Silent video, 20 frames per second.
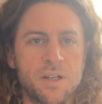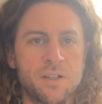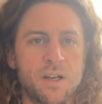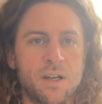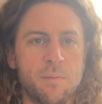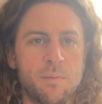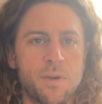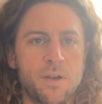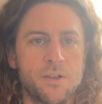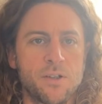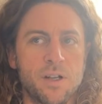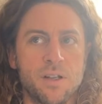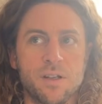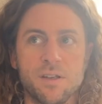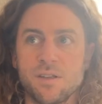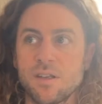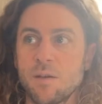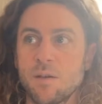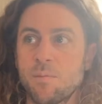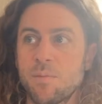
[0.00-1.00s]
talking about
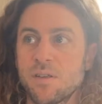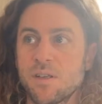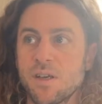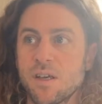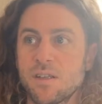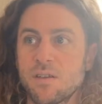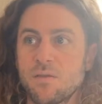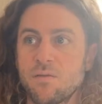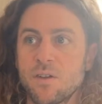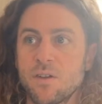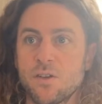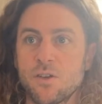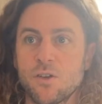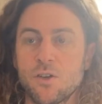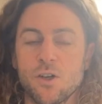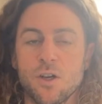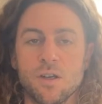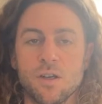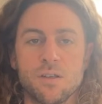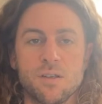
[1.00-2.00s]
jealousy and possessiveness
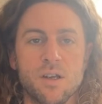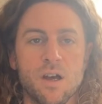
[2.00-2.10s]
just